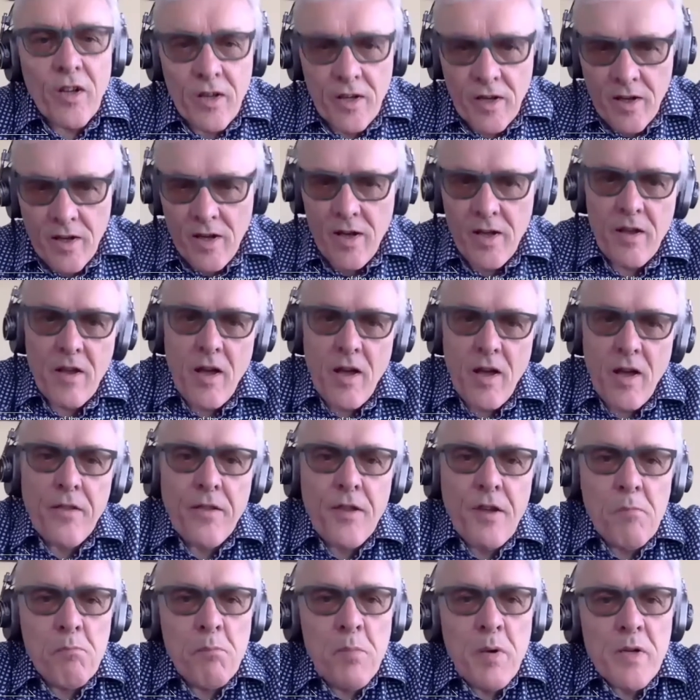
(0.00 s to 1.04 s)
I
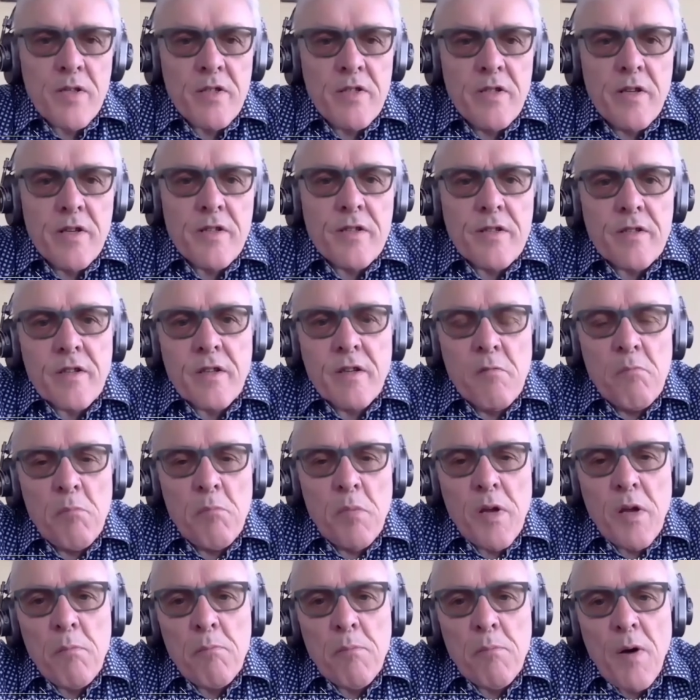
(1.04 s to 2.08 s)
think business can
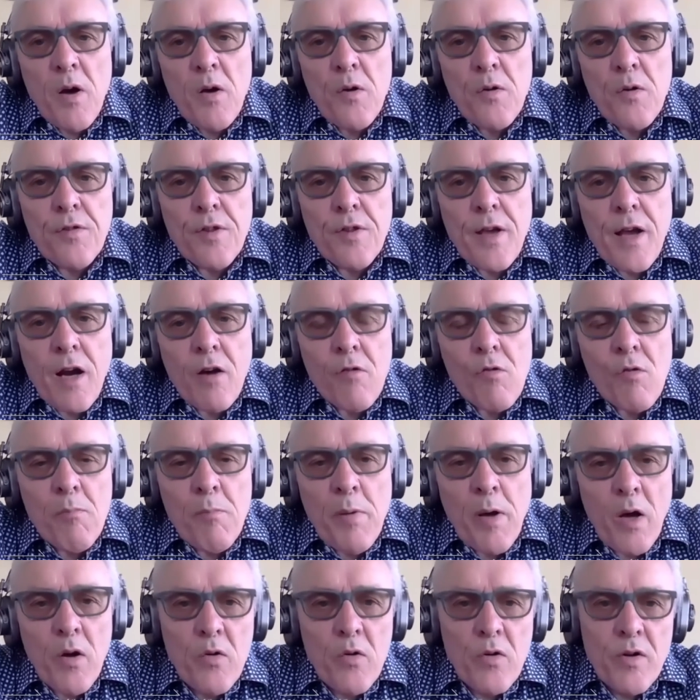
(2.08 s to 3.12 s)
be both our
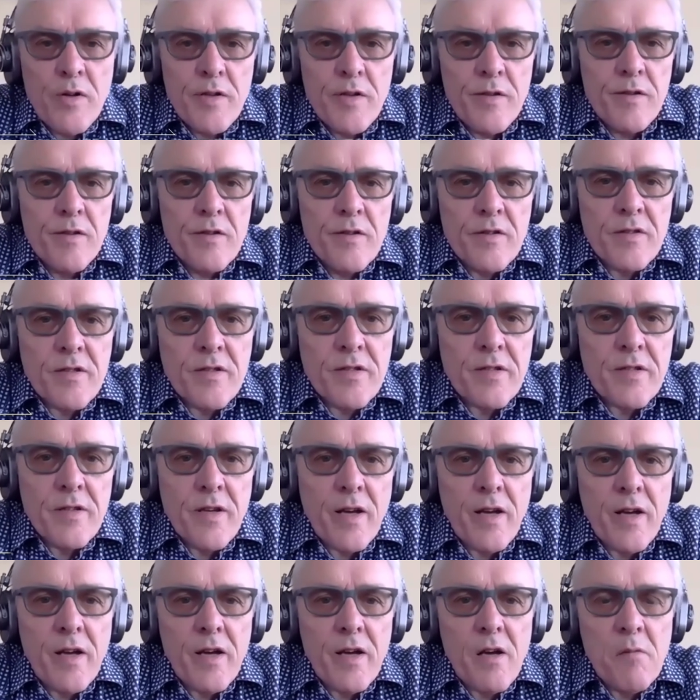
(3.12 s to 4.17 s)
opponents,
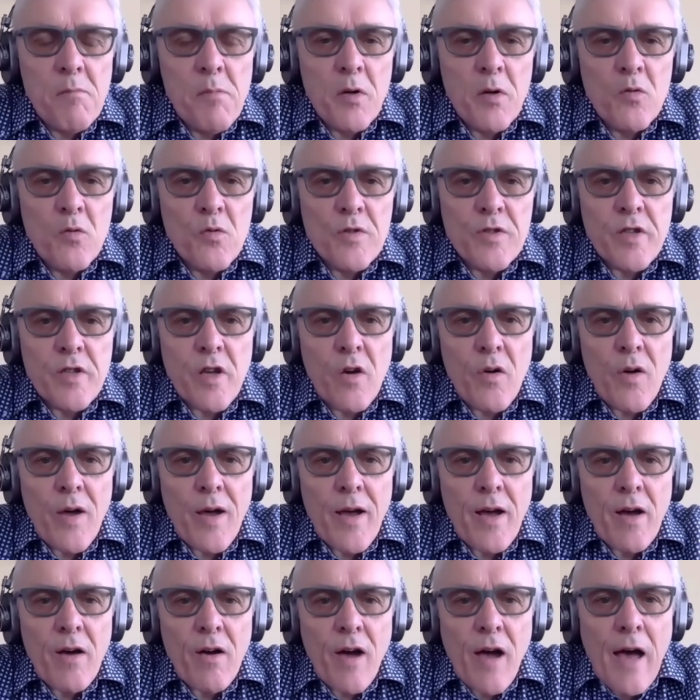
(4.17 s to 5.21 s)
but also
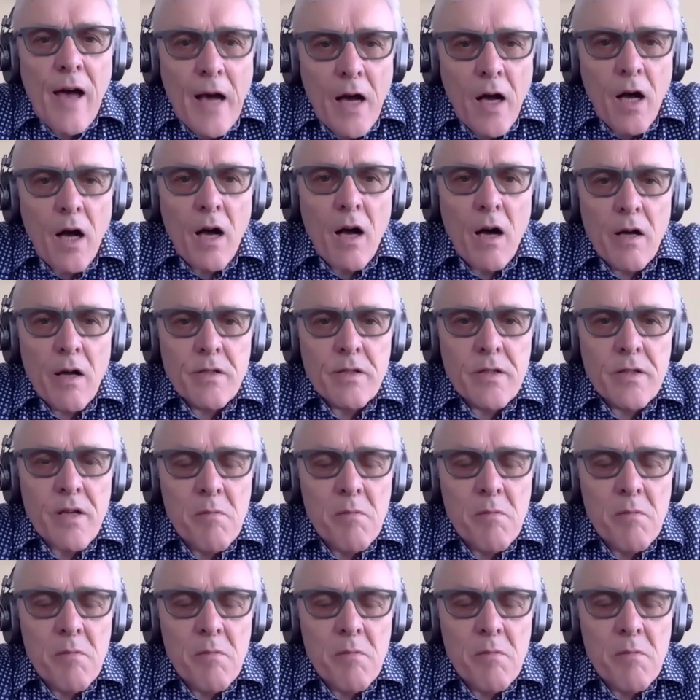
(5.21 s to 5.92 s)
our allies.